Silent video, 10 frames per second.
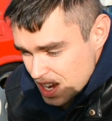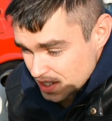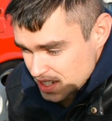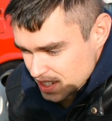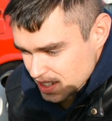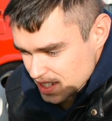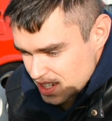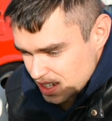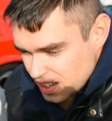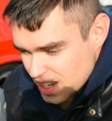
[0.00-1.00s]
let's say
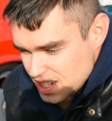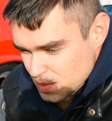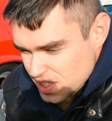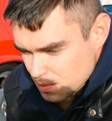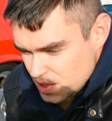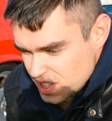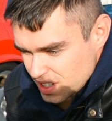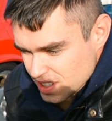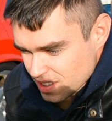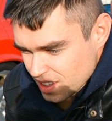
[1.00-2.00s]
these classic
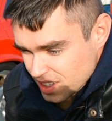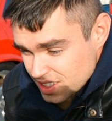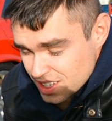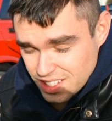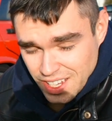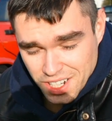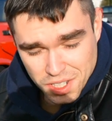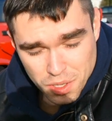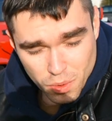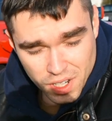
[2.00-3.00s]
Mercedes didn't exist, I
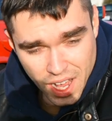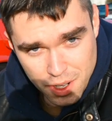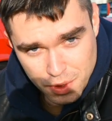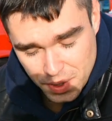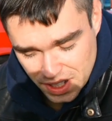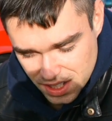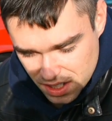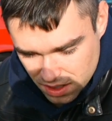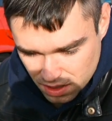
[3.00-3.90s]
don't know what I would be into.